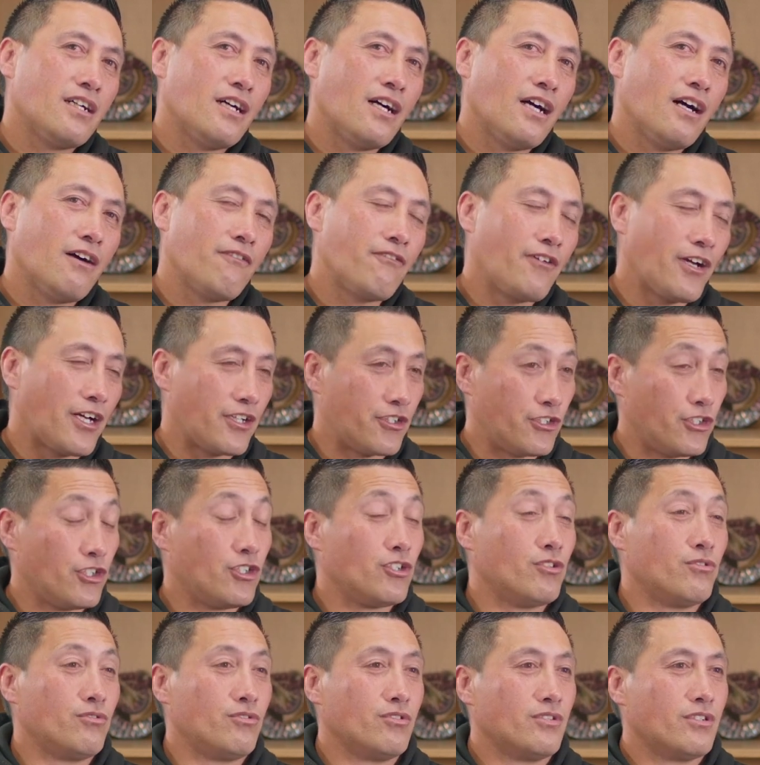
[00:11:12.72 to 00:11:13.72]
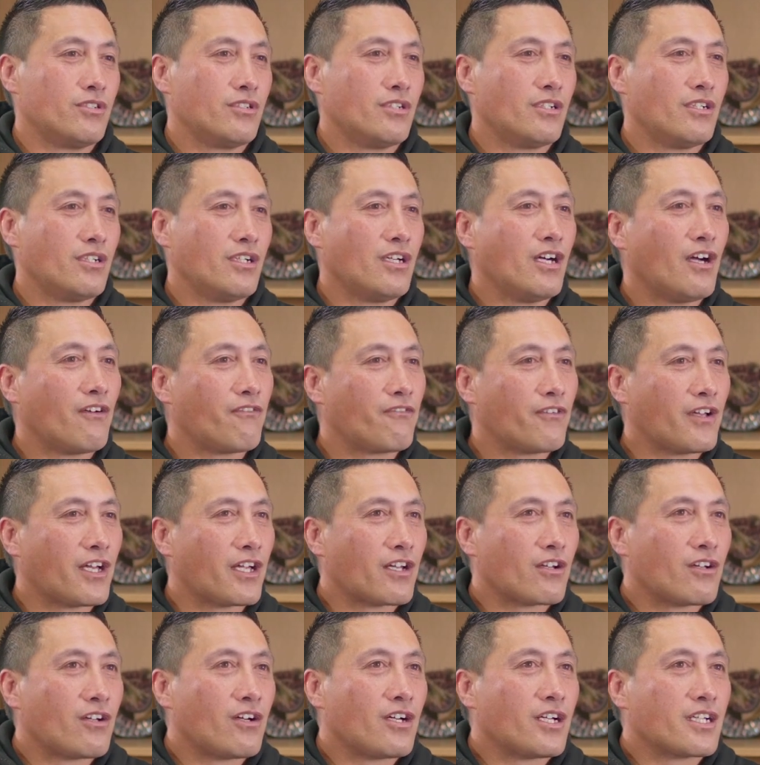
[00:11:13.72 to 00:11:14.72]
I felt new. I
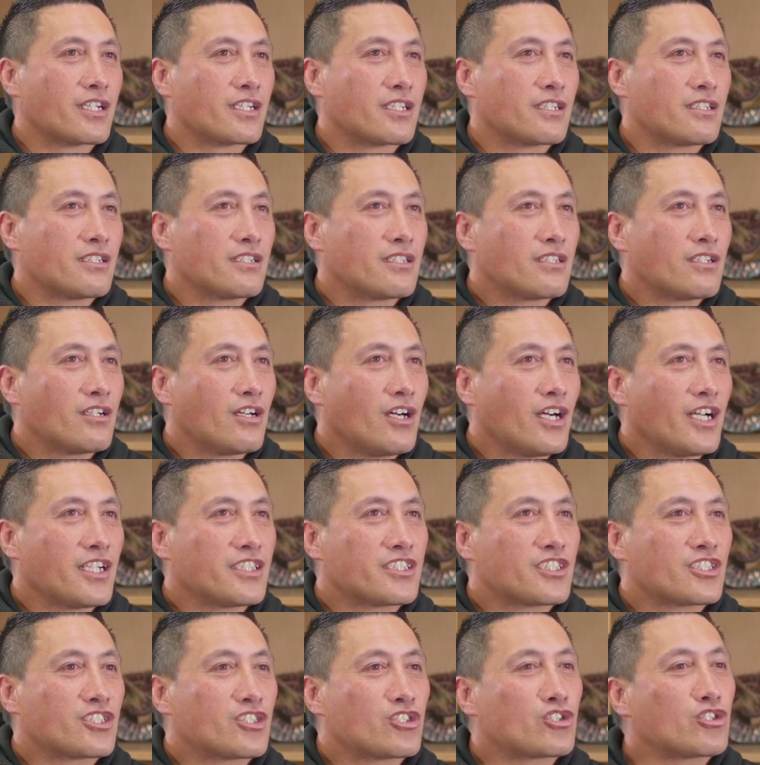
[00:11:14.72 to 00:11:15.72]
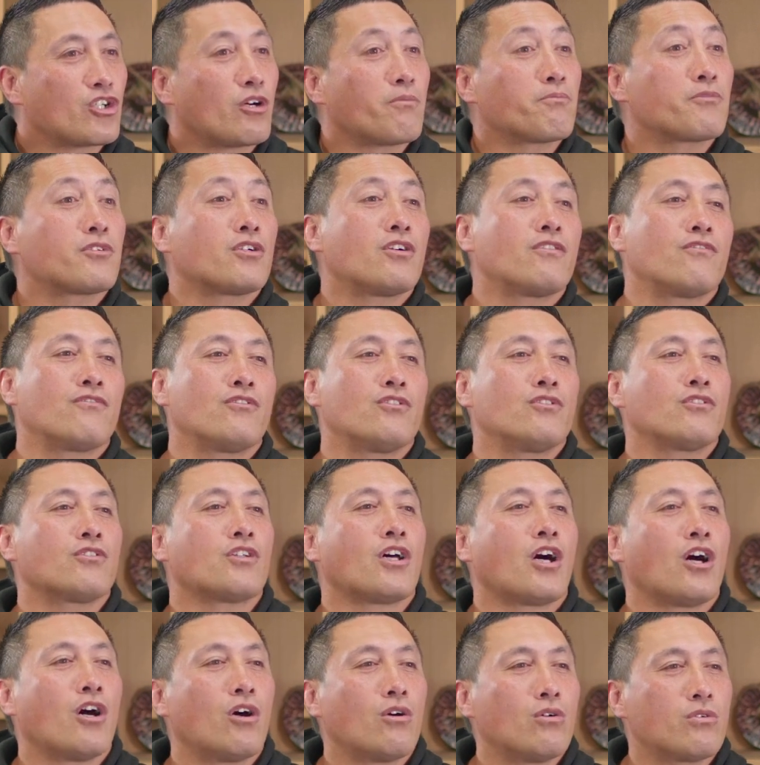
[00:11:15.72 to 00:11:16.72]
felt like I just chopped off all the
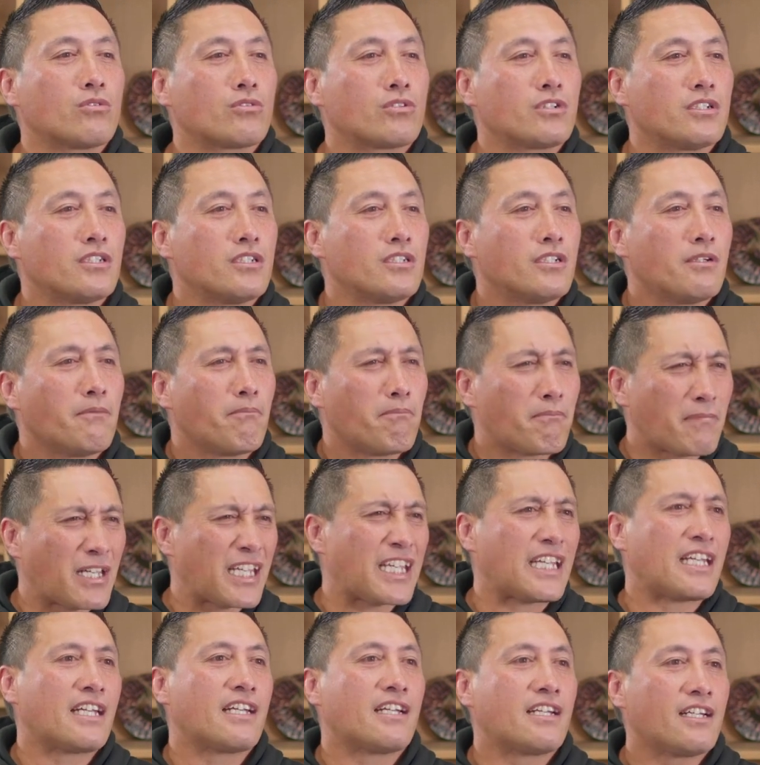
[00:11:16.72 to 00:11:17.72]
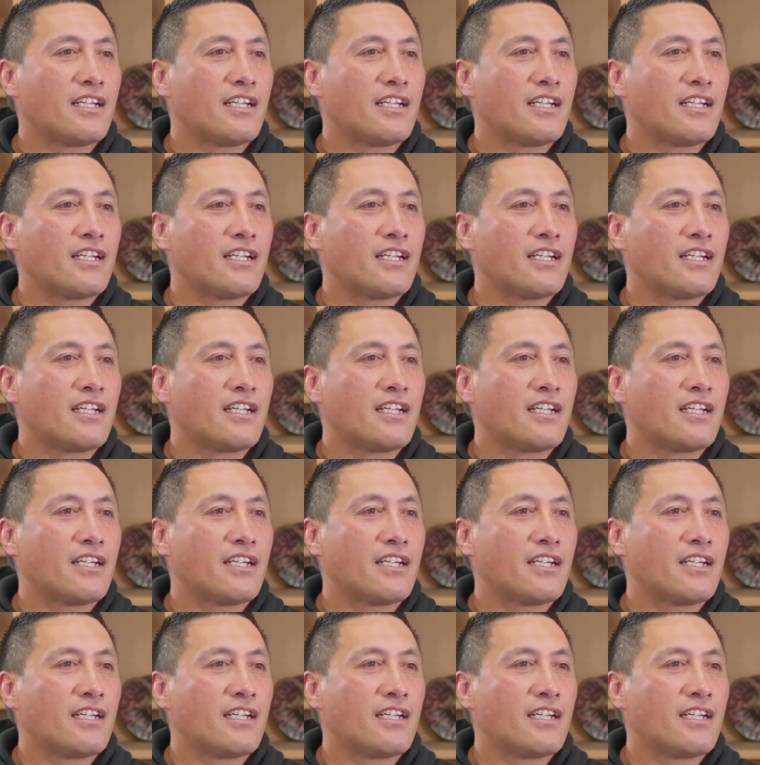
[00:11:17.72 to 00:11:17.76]
old me.